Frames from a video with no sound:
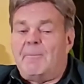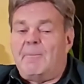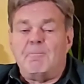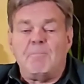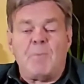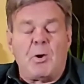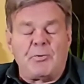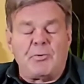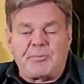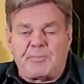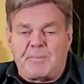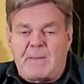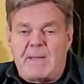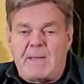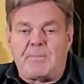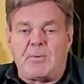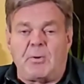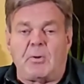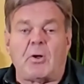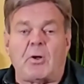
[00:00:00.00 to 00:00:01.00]
most
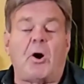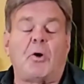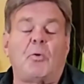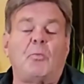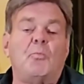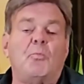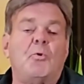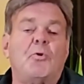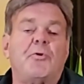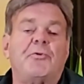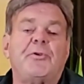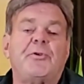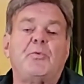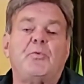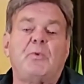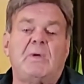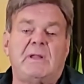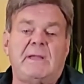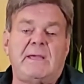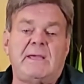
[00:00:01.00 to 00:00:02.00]
people are more
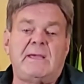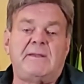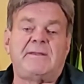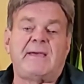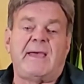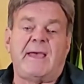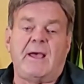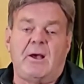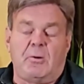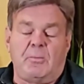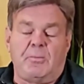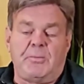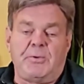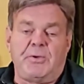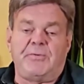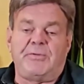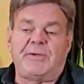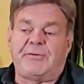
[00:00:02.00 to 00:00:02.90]
than willing to help you.